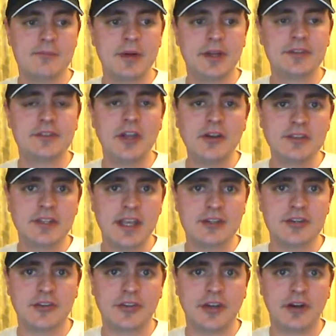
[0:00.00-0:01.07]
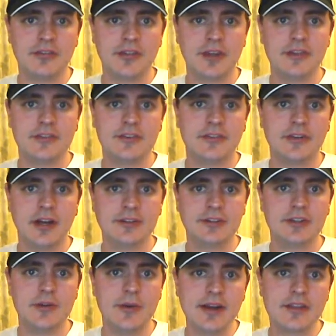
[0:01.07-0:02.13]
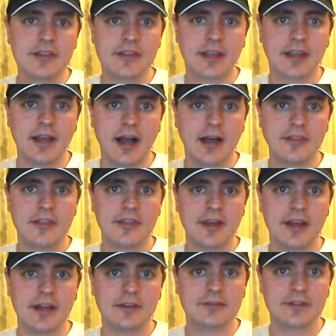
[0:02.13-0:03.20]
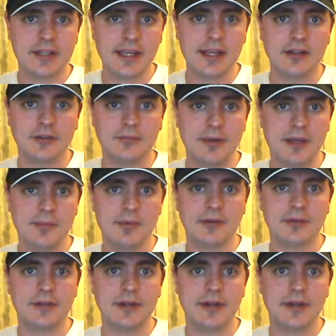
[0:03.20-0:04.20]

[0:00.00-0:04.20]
but don't kid yourself that it's designed to do anything other than kill people.